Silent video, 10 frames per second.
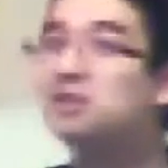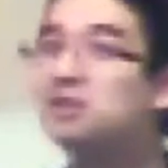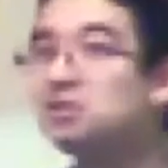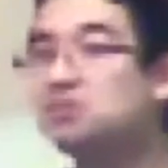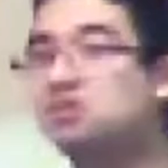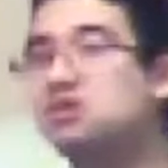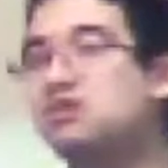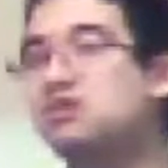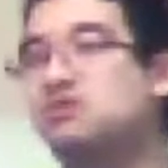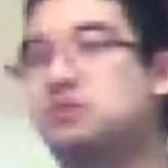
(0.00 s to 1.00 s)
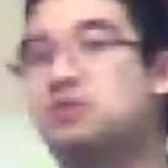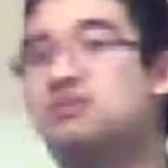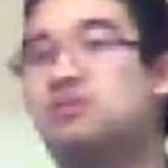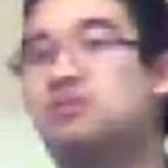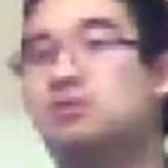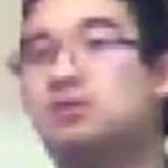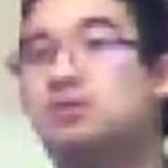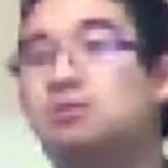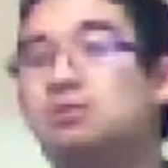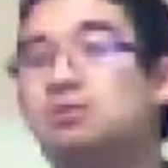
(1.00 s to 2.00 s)
It doesn't look too different so far
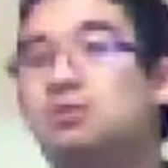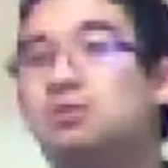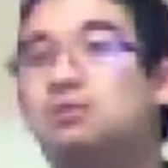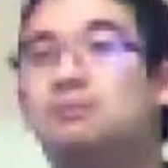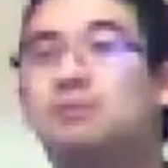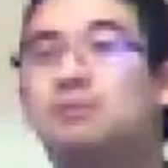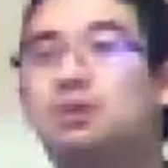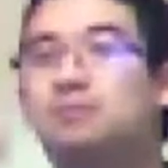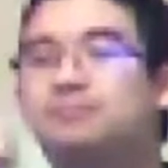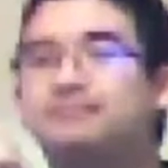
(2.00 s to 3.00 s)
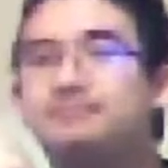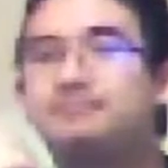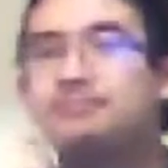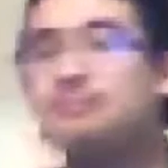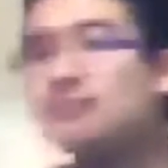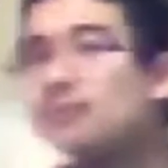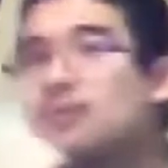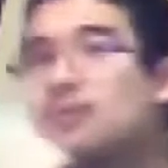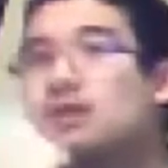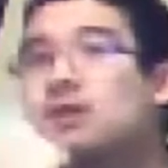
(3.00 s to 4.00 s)
though, but
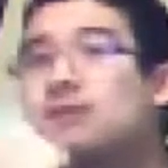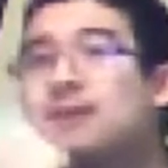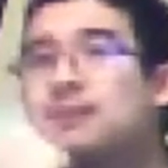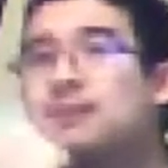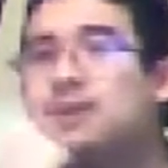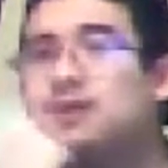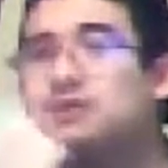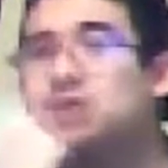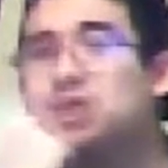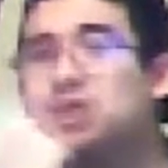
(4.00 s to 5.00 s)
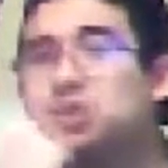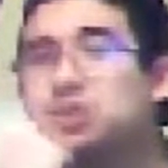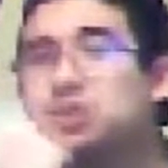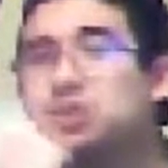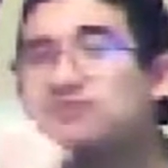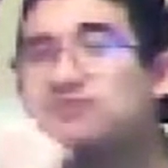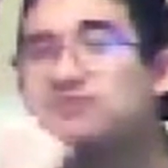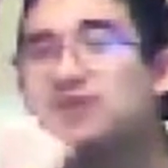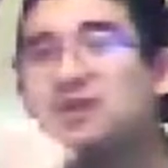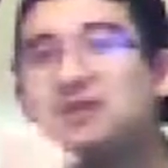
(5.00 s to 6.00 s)
maybe they changed some
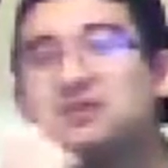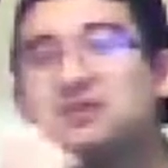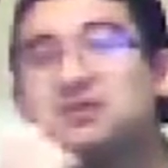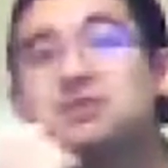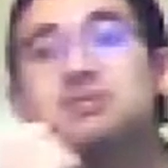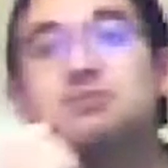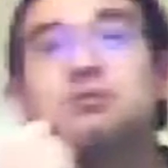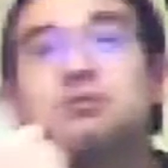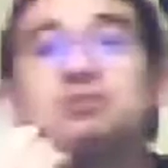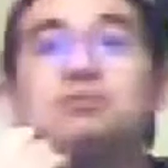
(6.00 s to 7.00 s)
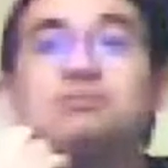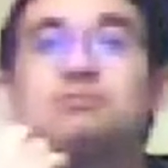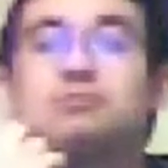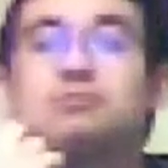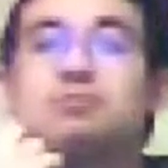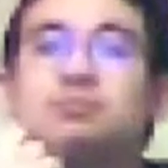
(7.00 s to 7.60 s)
things? Hmm.